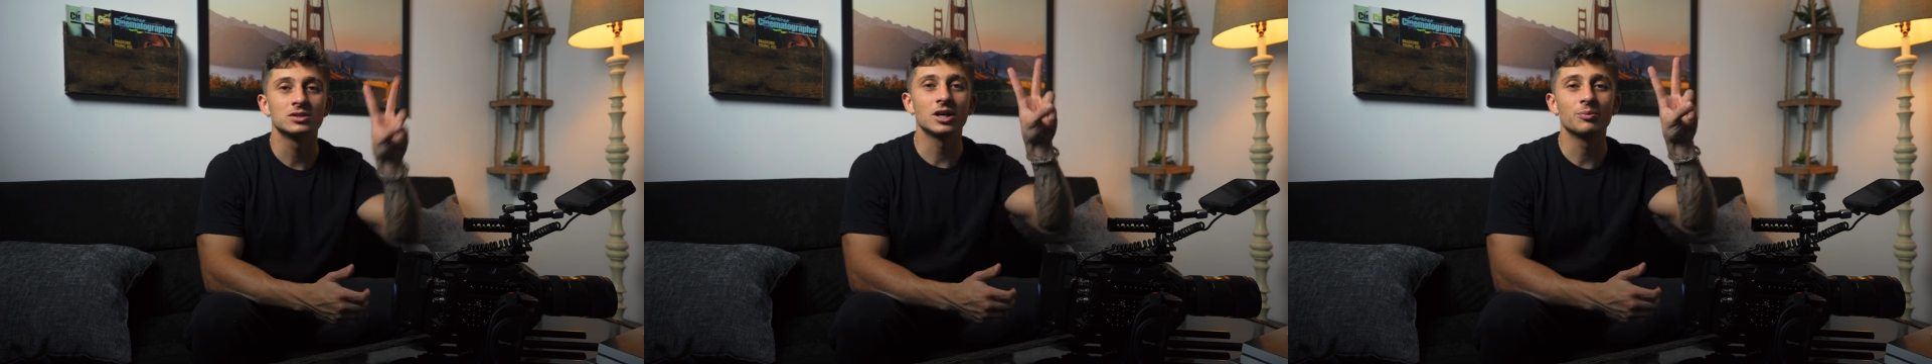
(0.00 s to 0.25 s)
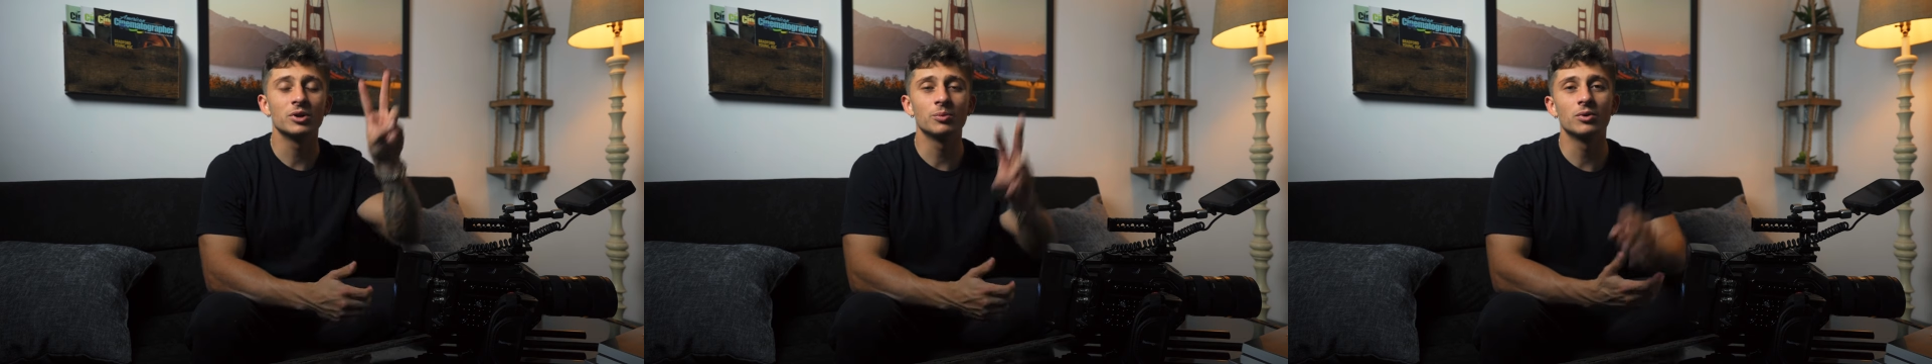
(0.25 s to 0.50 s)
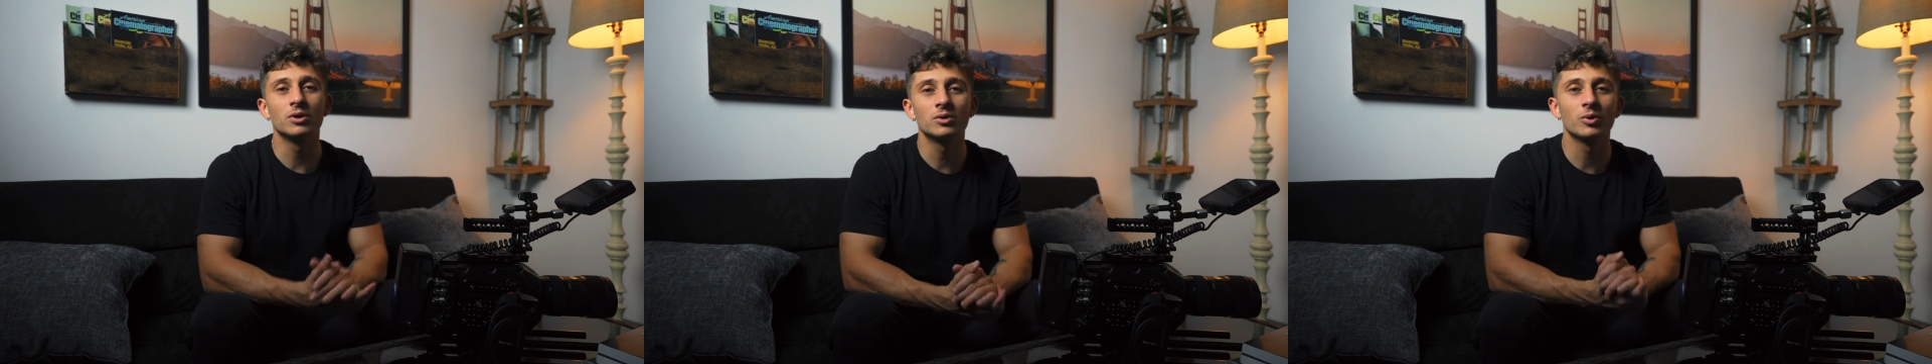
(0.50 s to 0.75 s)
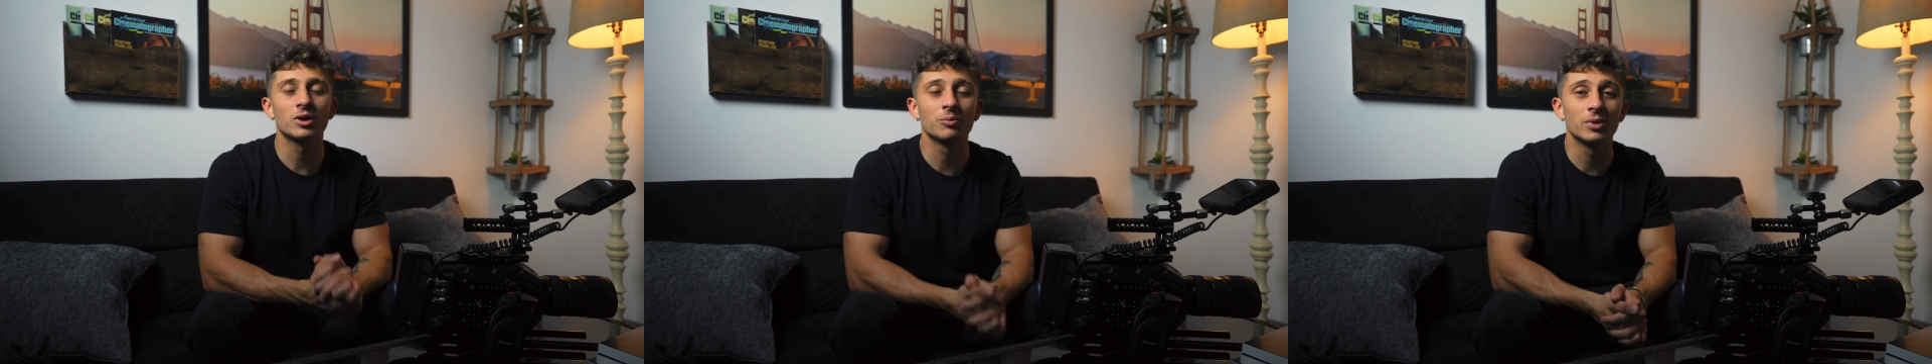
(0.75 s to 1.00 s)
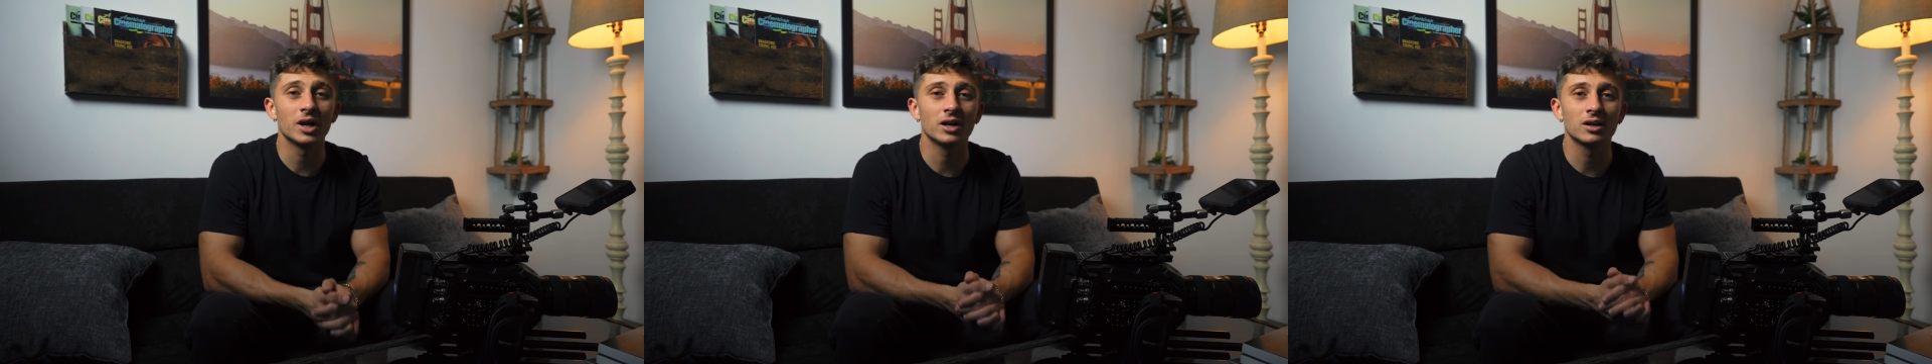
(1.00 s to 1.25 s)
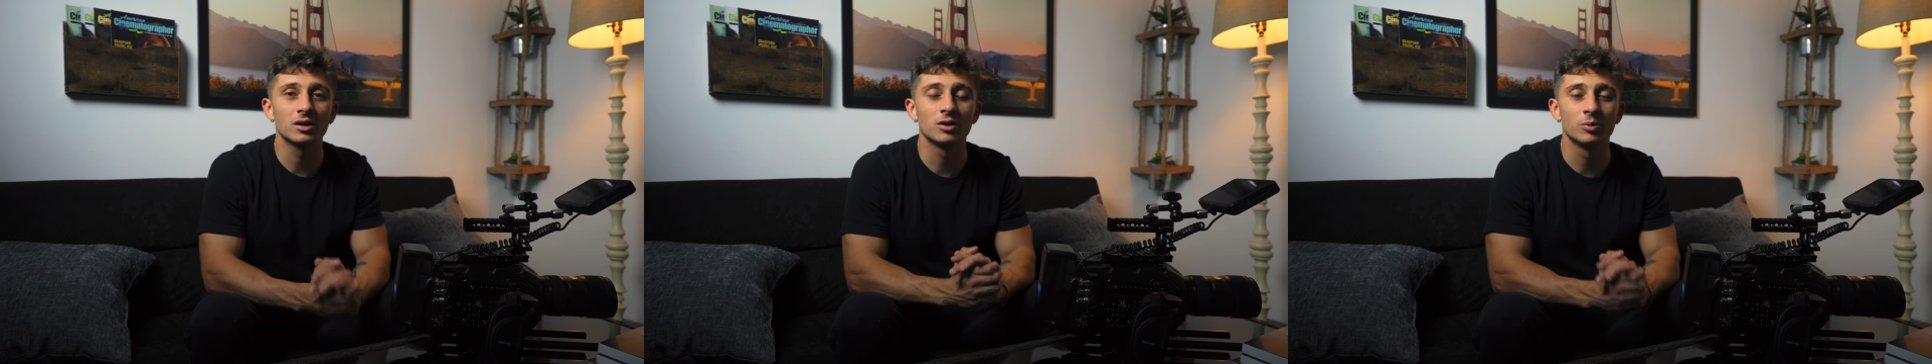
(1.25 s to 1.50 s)
What's up, people? Welcome
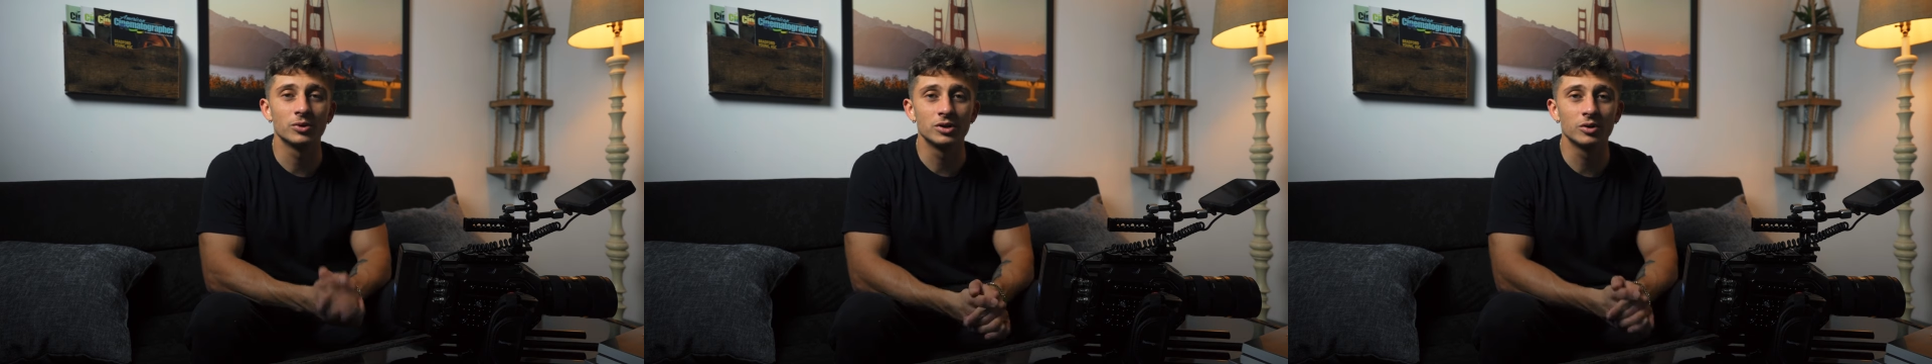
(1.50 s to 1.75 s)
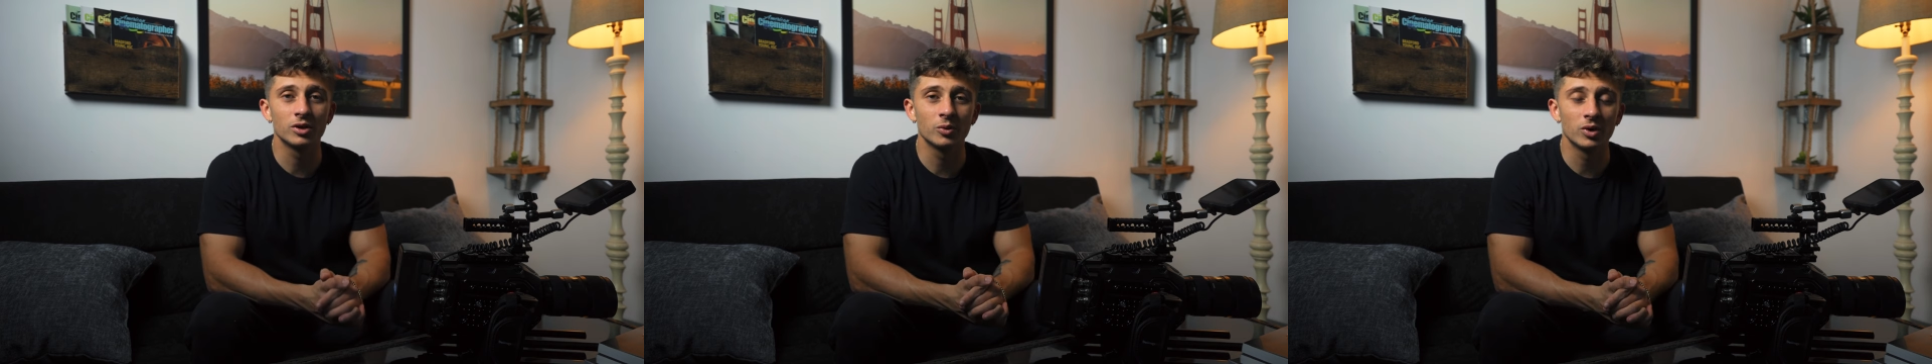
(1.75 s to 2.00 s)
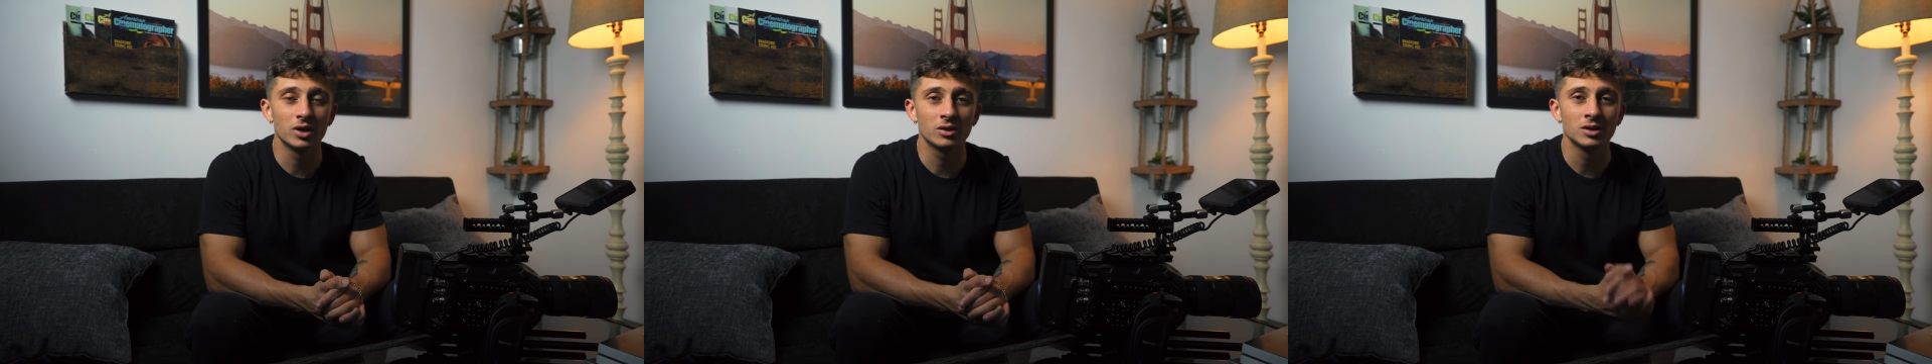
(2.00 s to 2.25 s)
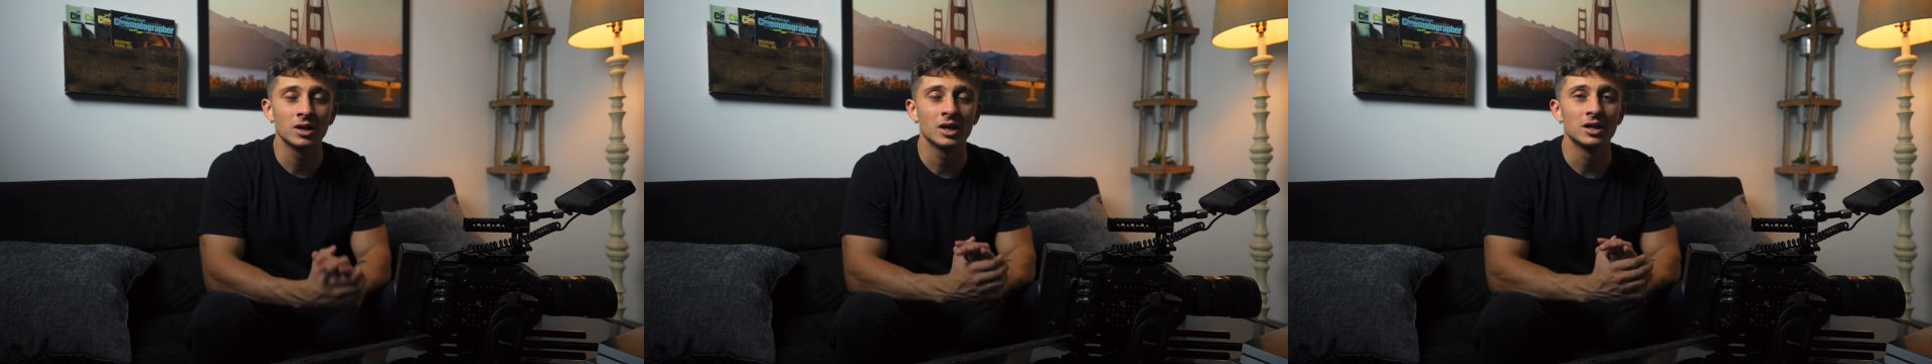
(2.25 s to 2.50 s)
back. Hope you're doing well.